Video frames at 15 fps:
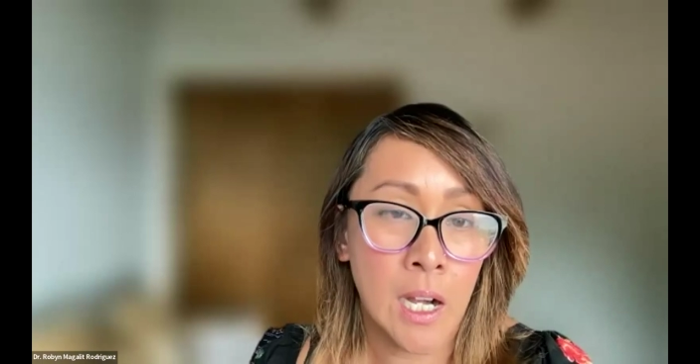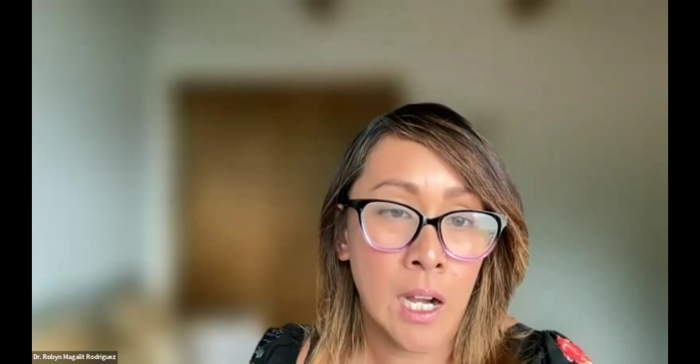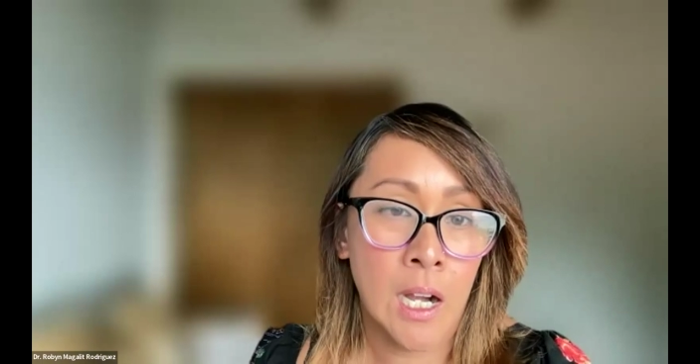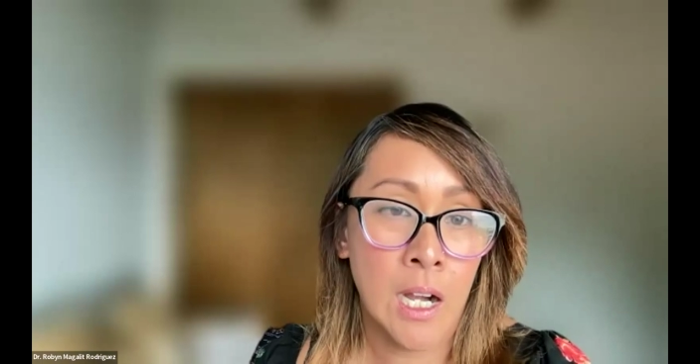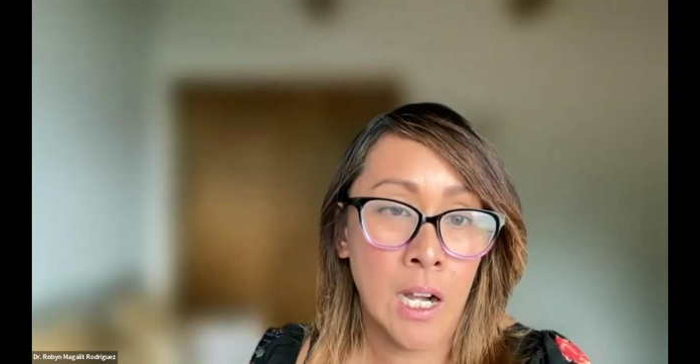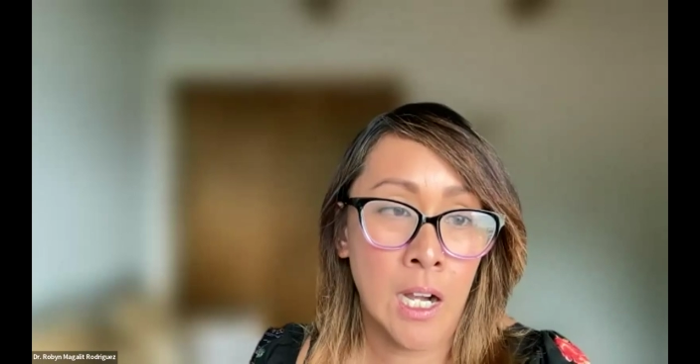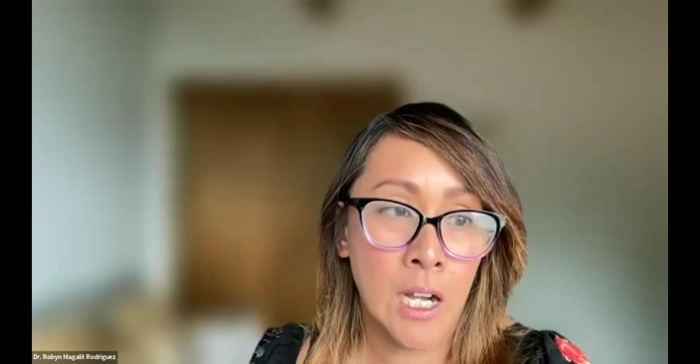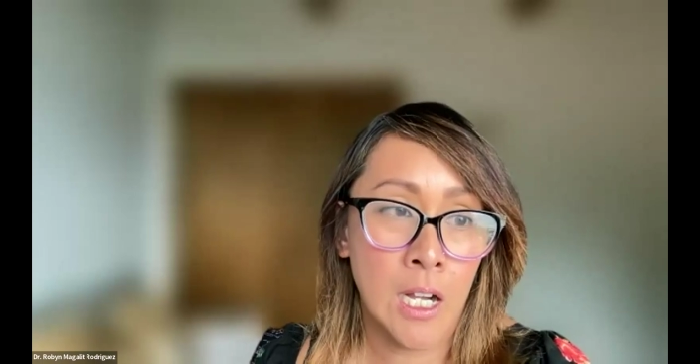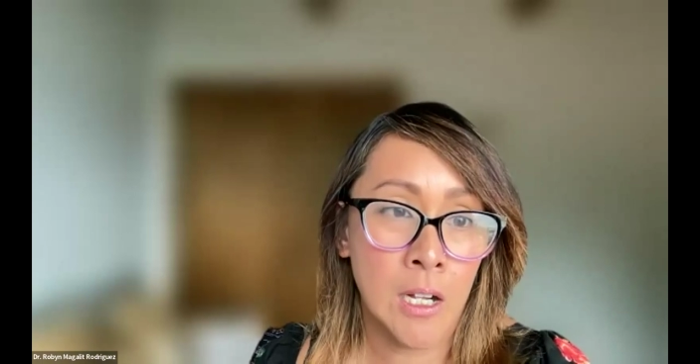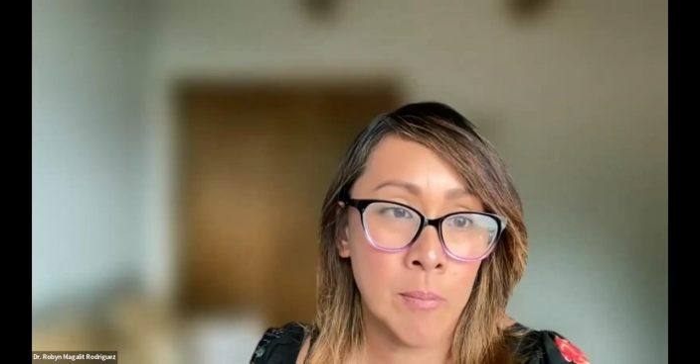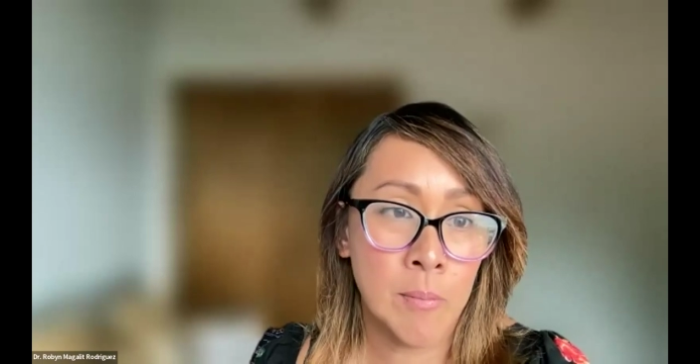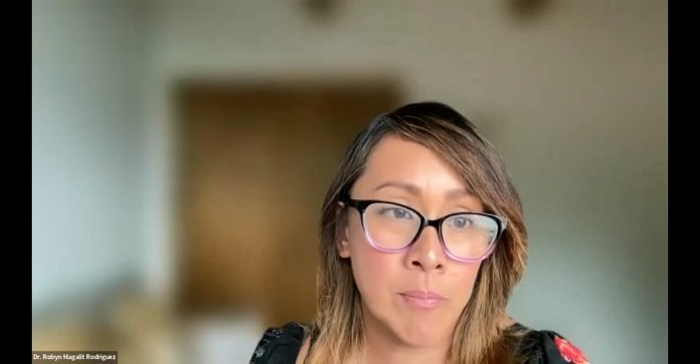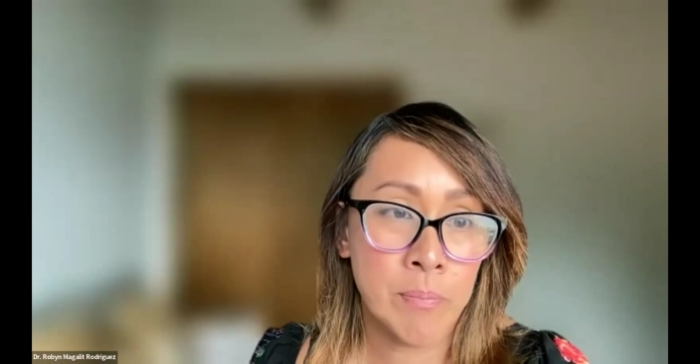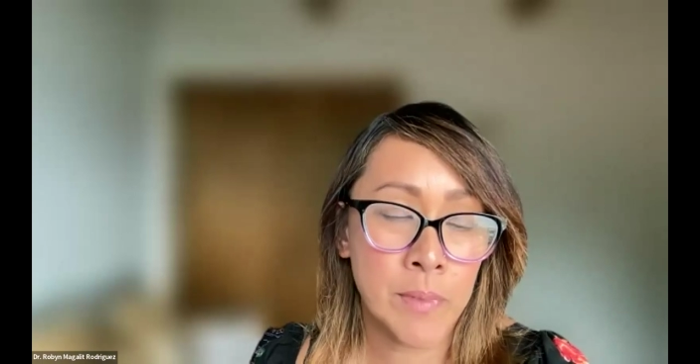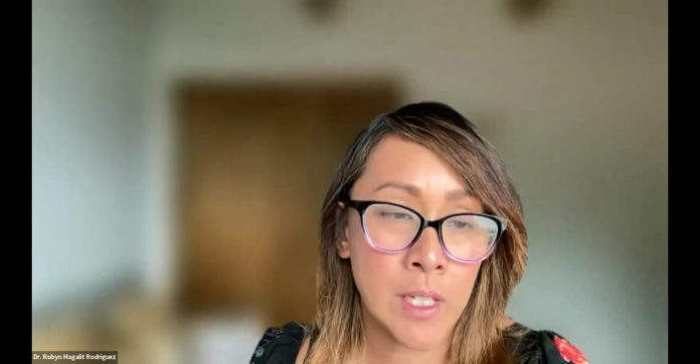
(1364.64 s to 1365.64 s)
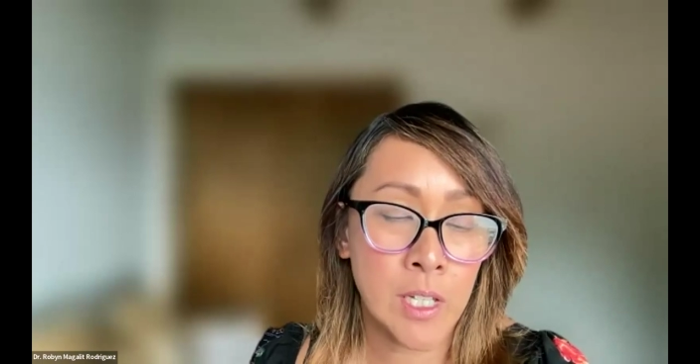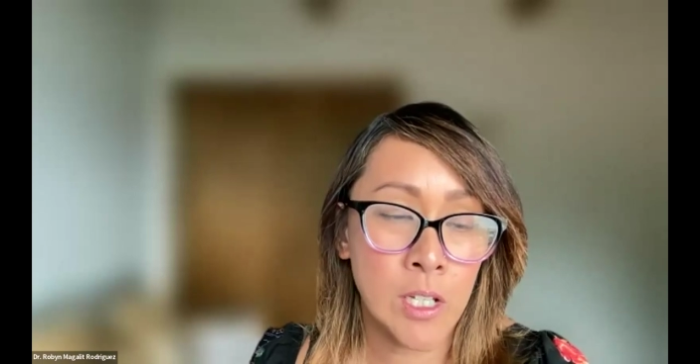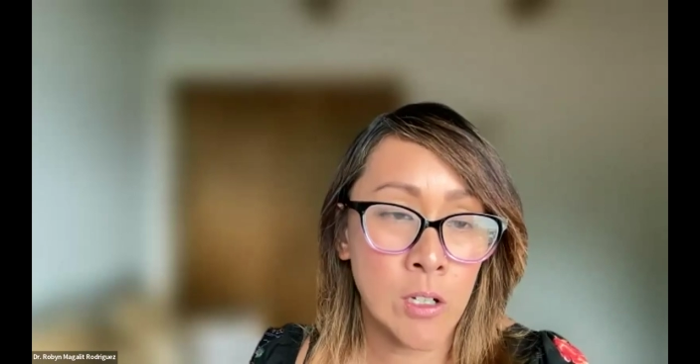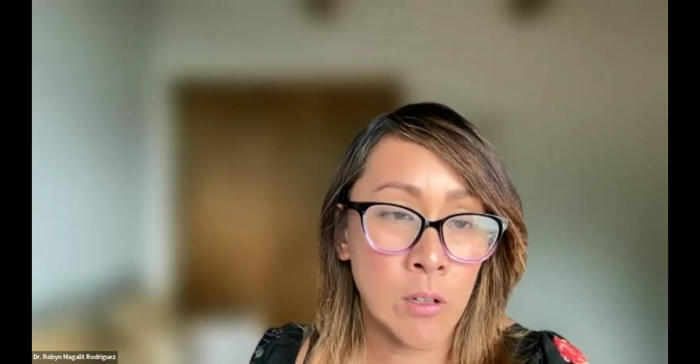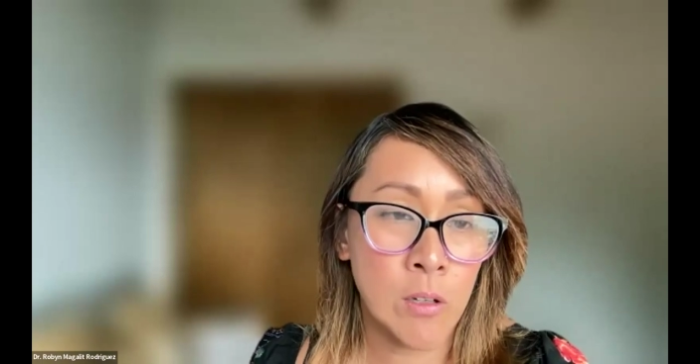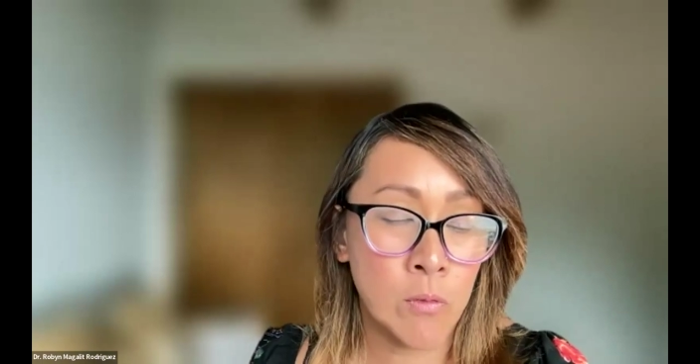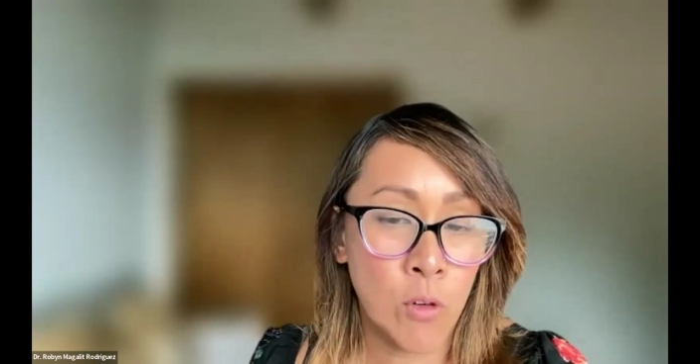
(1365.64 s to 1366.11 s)

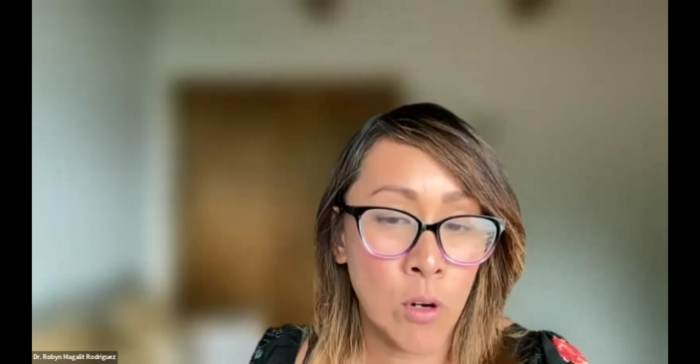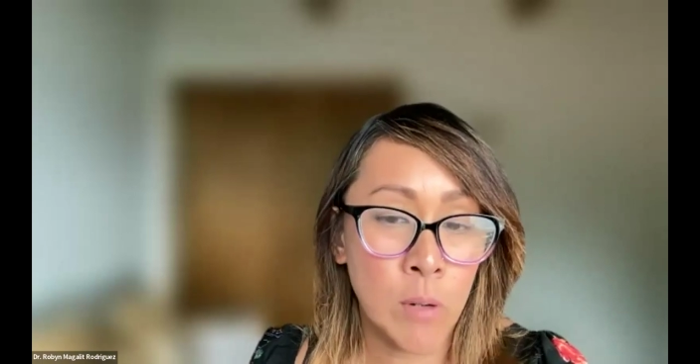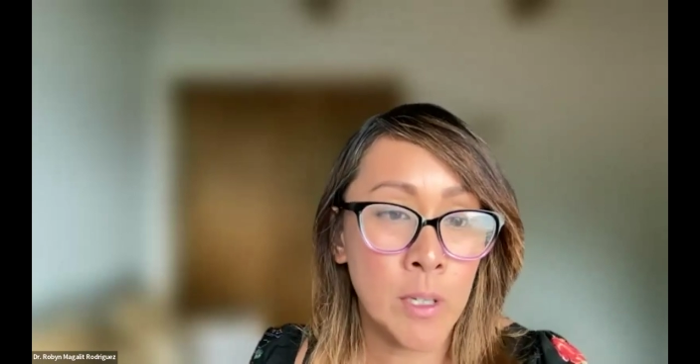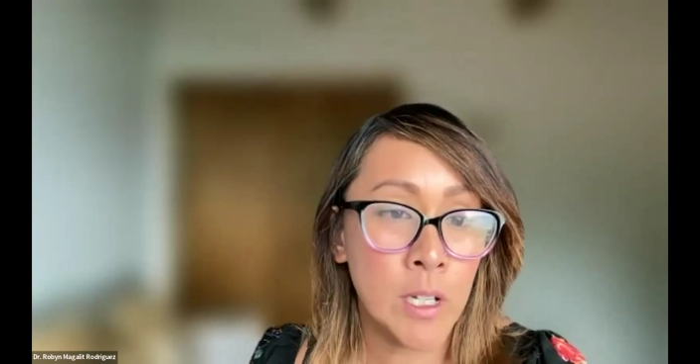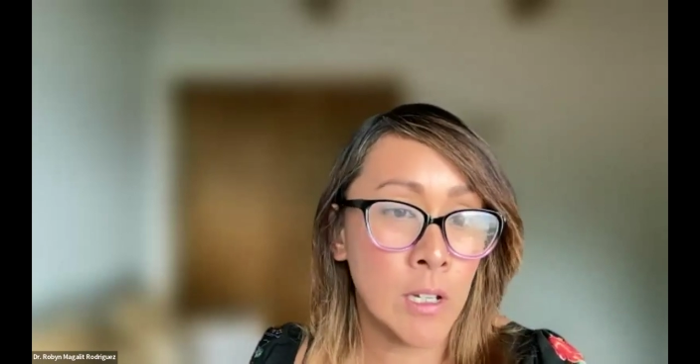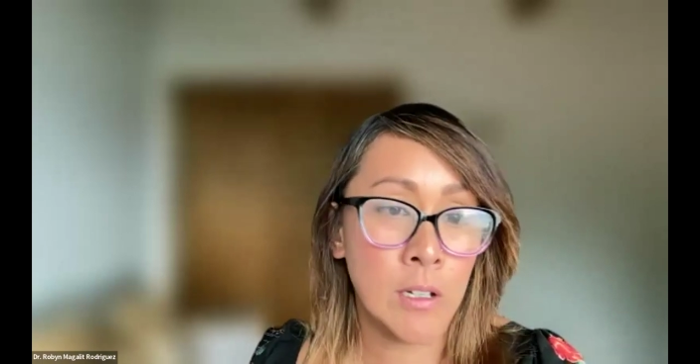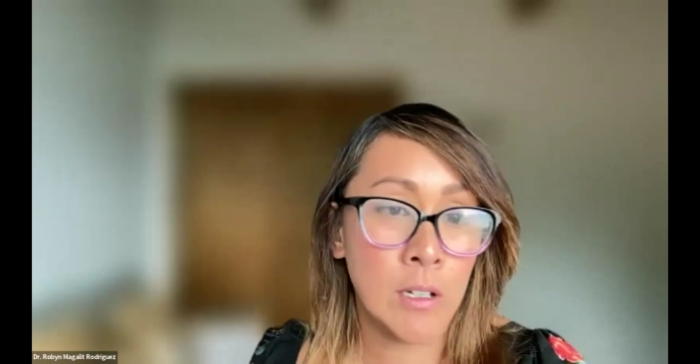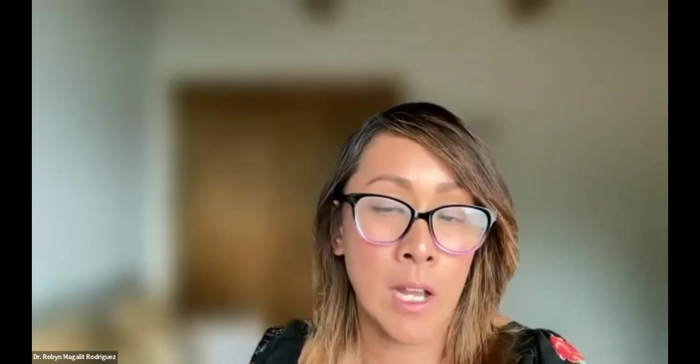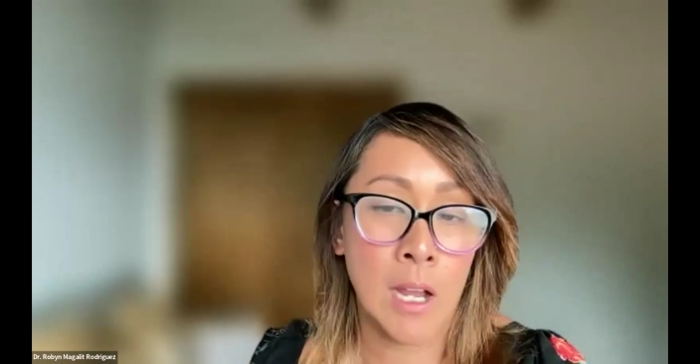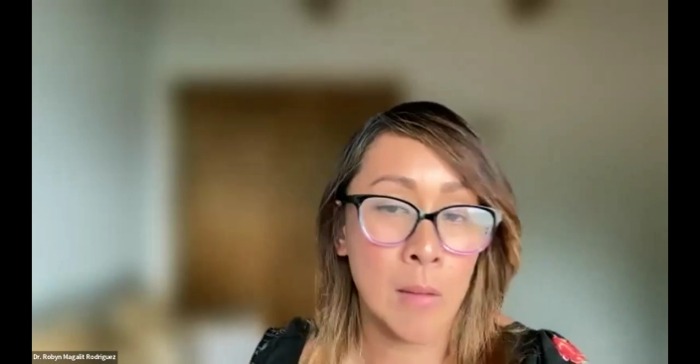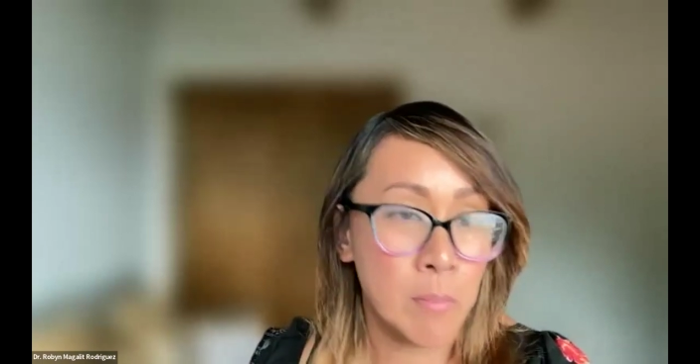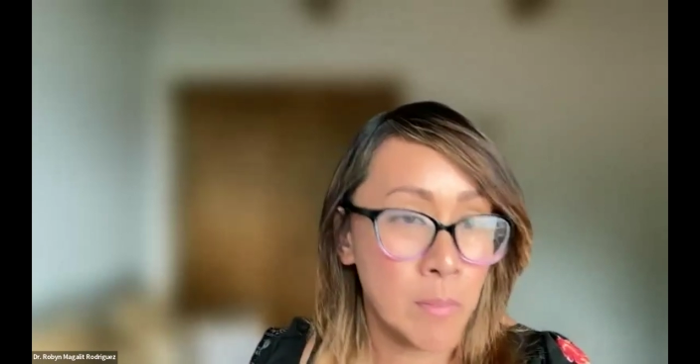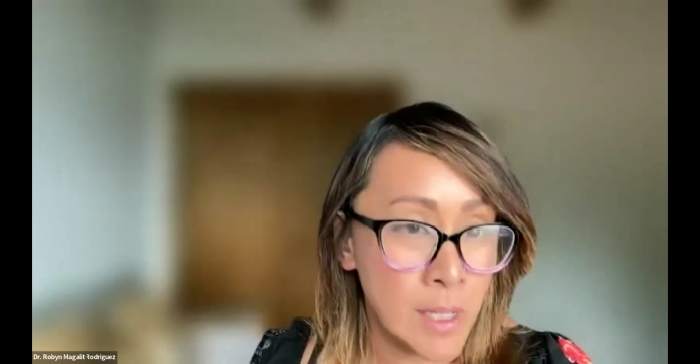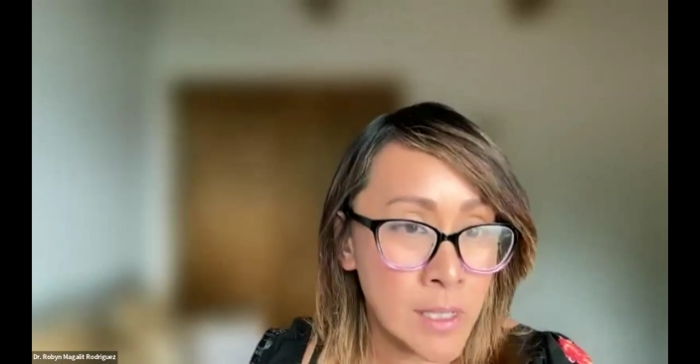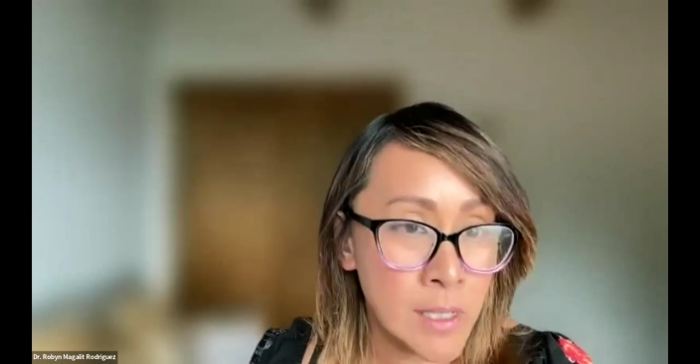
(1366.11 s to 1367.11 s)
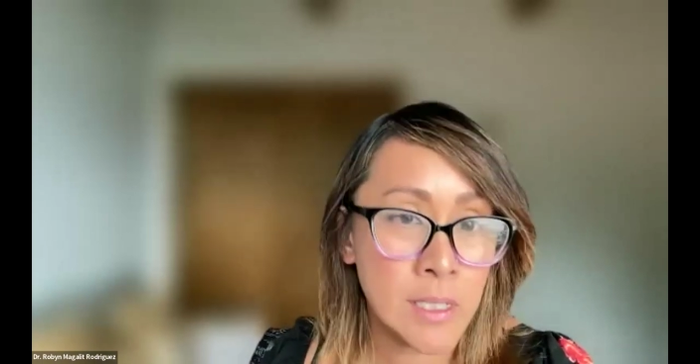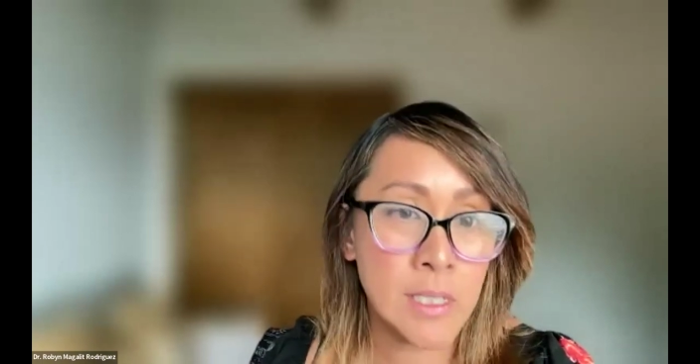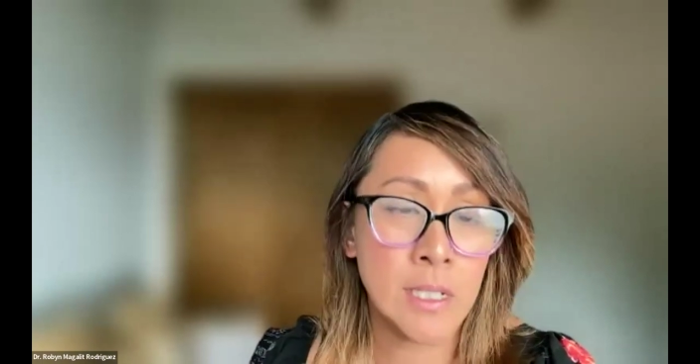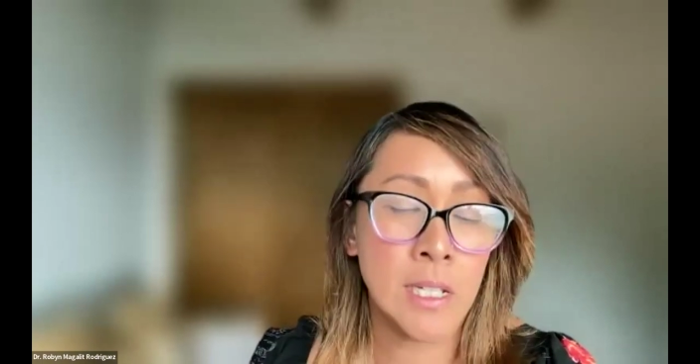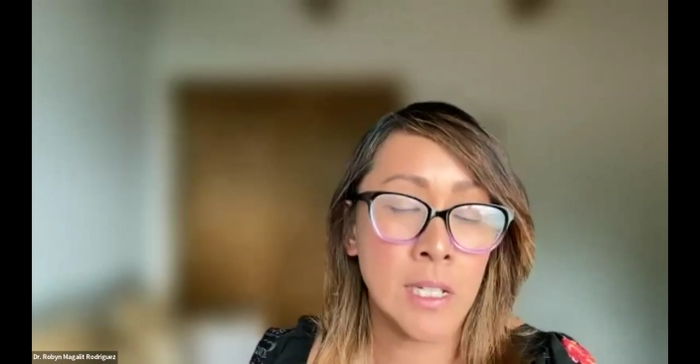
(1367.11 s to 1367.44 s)
forming encampments